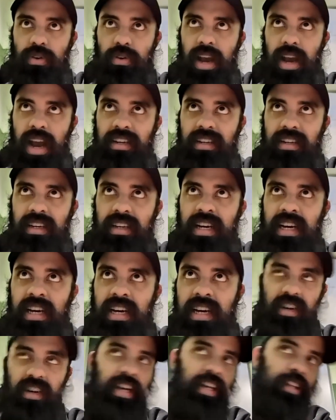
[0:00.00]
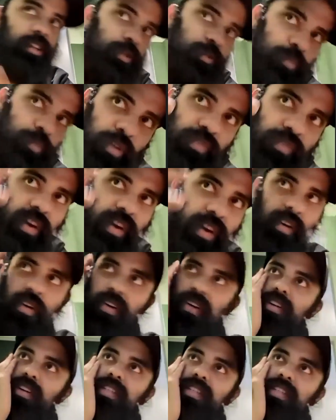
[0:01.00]
And trying to get those both
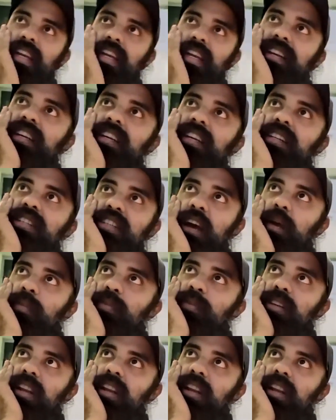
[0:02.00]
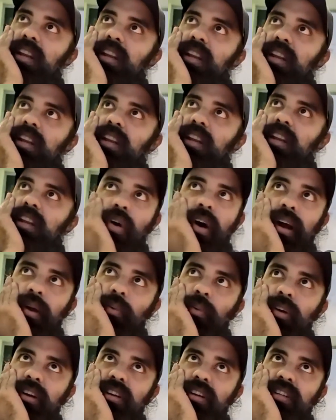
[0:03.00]
across, I needed to conceptualize what I
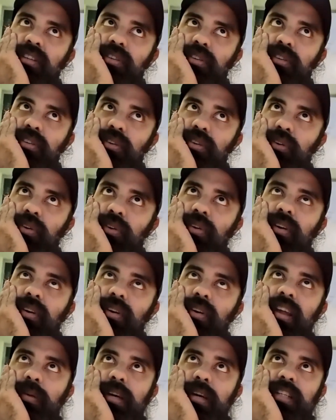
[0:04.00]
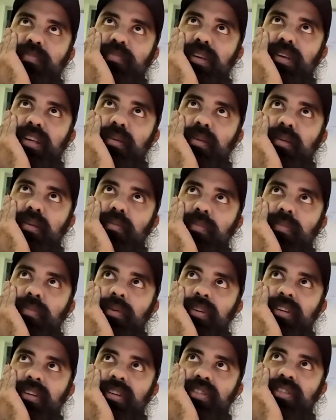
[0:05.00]
wanted to do and the best medium by
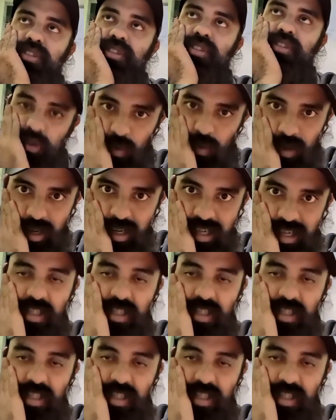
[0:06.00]
which to show it.